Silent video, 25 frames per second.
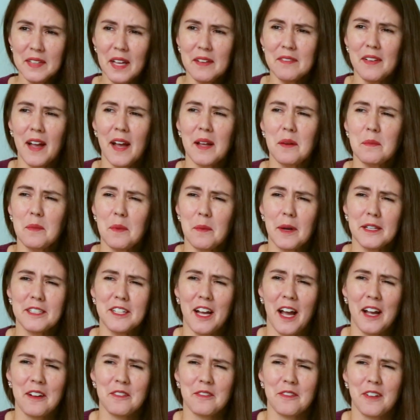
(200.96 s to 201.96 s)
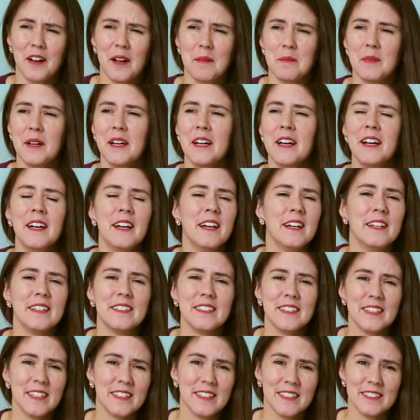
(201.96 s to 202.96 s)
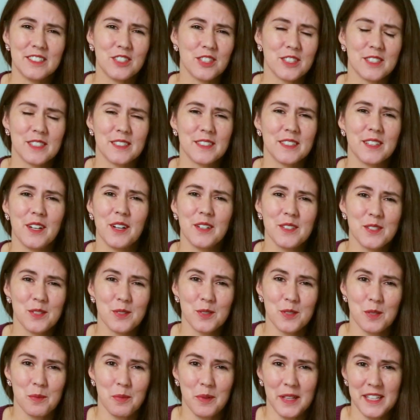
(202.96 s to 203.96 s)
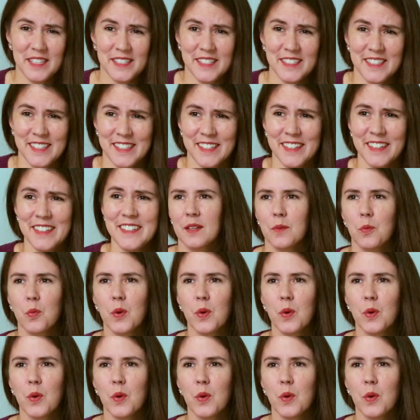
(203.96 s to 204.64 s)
I've had them in my diaphragm. Just all sorts of places.